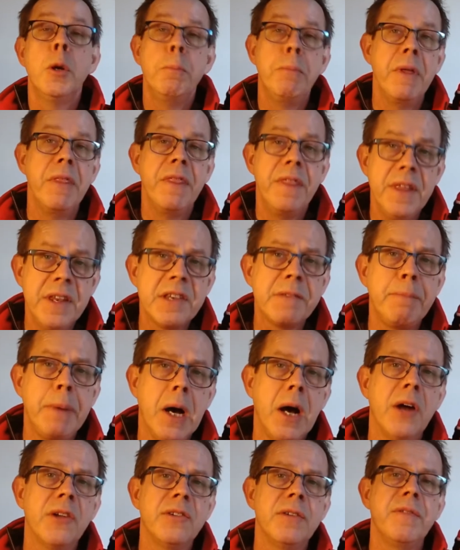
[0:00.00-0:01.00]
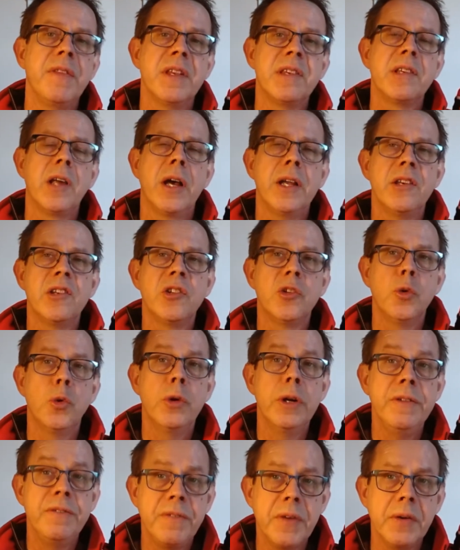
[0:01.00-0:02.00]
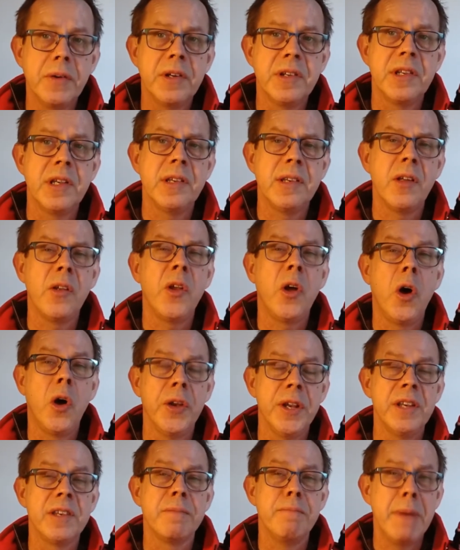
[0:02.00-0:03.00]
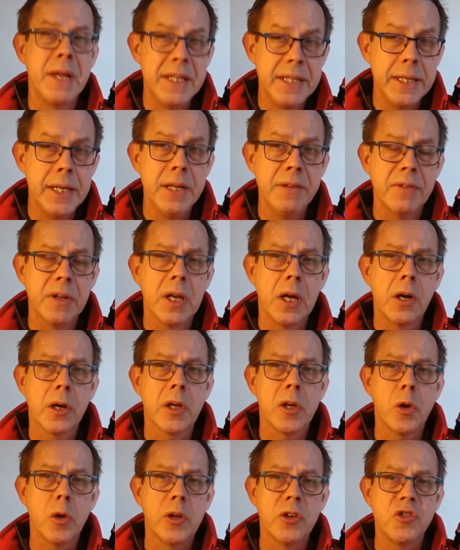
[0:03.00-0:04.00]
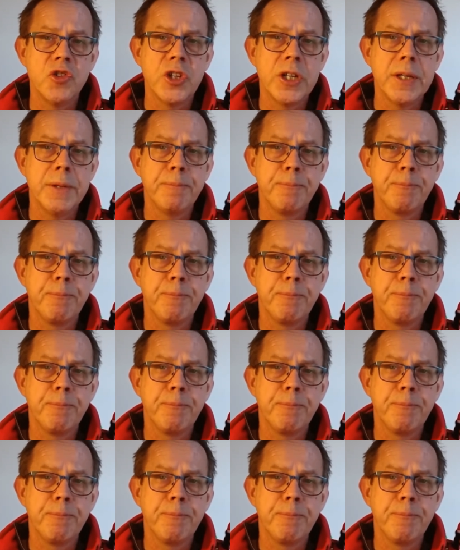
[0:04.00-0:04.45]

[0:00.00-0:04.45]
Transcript: but this part of the site story focuses on its medieval archaeology.